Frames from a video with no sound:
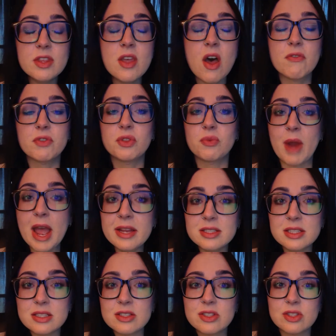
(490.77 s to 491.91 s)
of
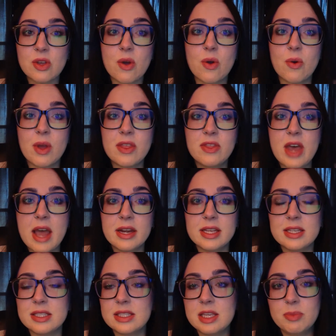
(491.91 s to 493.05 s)
threat. So that
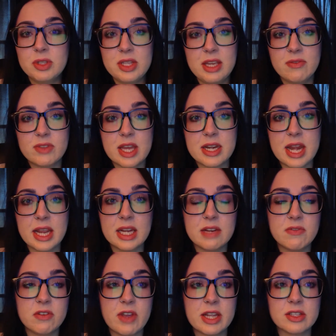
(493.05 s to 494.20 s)
is the belief that
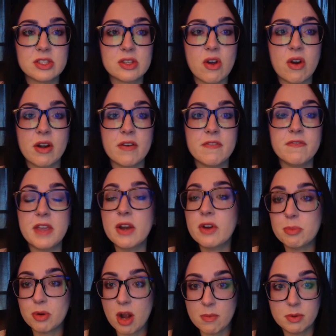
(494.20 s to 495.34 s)
negative events are very
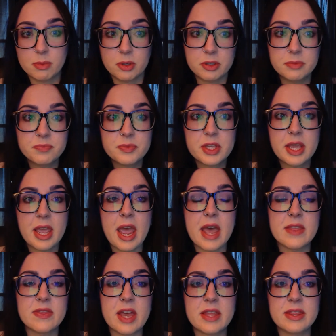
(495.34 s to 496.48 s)
probable
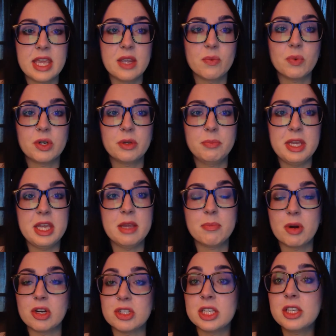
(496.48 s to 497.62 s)
and that they will be
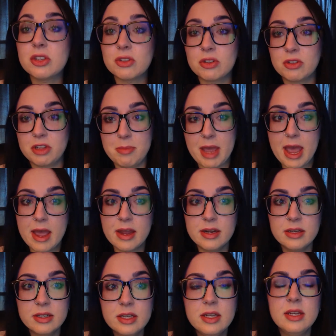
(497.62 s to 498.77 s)
particularly
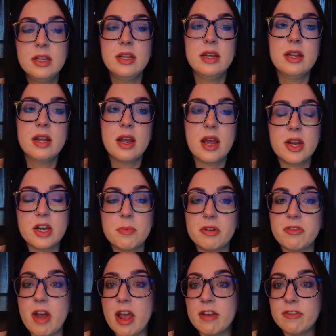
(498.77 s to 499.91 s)
bad. Number
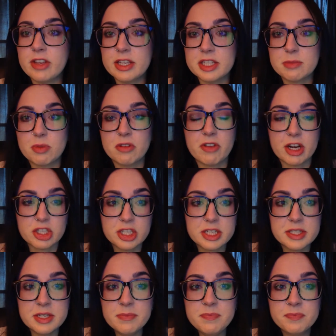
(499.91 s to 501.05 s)
5 is
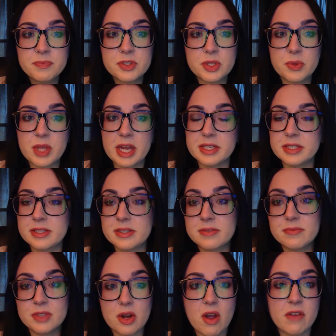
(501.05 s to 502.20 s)
perfectionism. So that is,
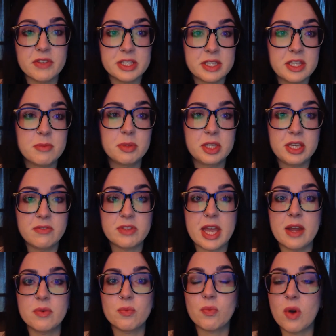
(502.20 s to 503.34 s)
obviously the belief
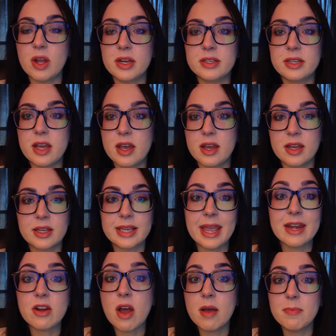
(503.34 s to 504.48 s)
that one
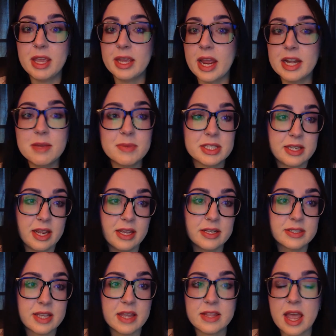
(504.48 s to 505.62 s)
cannot make any
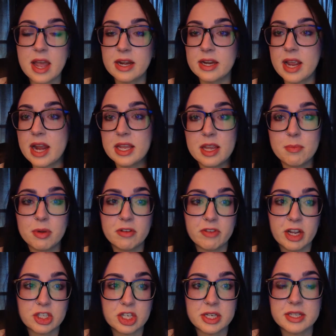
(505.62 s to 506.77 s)
mistakes and that any
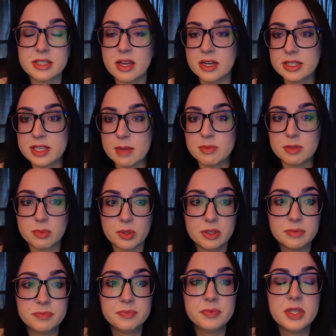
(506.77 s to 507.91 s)
imperfection is
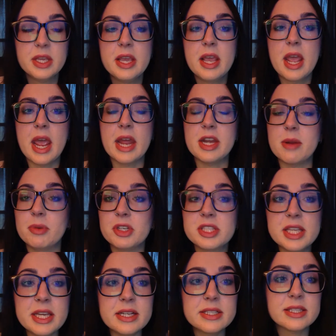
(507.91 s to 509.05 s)
unacceptable. And number
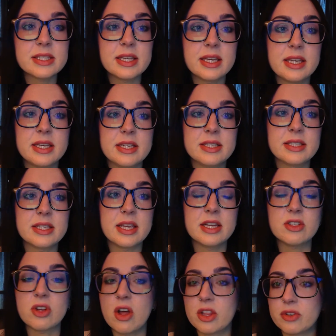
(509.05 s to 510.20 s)
6 is
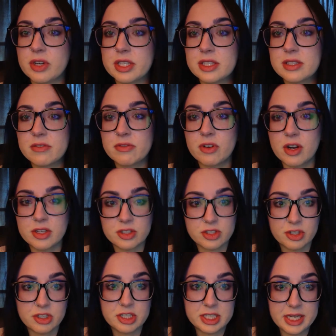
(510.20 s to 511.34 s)
intolerance for
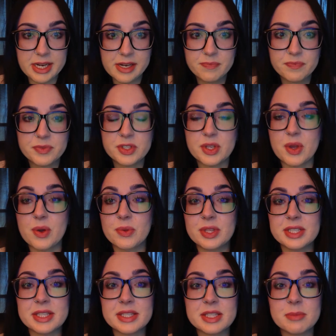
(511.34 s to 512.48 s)
uncertainty. So
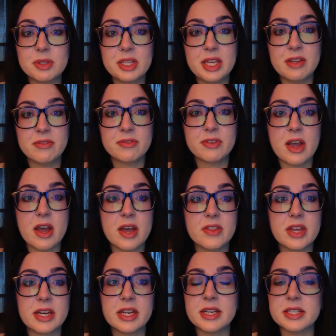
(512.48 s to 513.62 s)
this is the belief
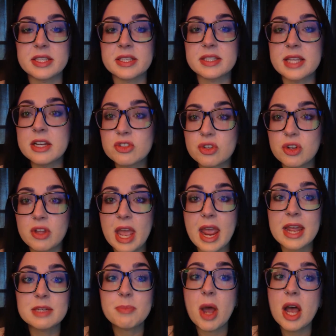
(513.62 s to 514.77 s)
that it is essential
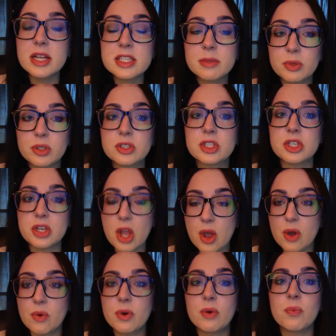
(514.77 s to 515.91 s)
and possible to
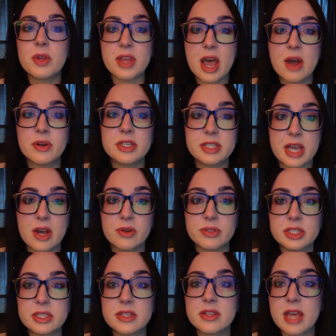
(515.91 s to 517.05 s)
know without a
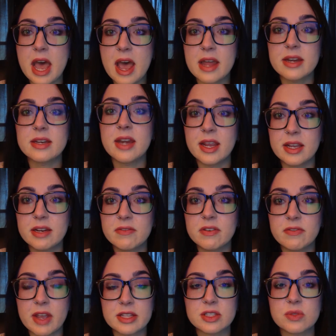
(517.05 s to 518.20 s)
doubt that negative
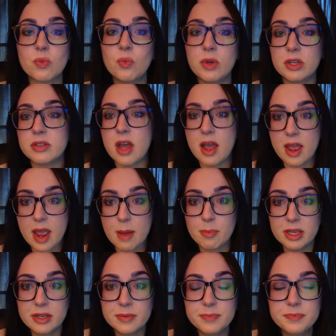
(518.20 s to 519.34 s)
events will not
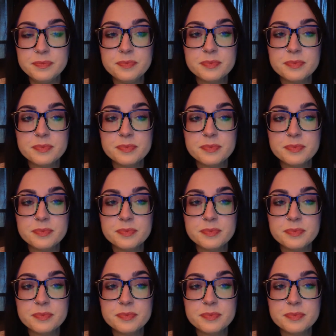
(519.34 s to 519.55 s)
happen.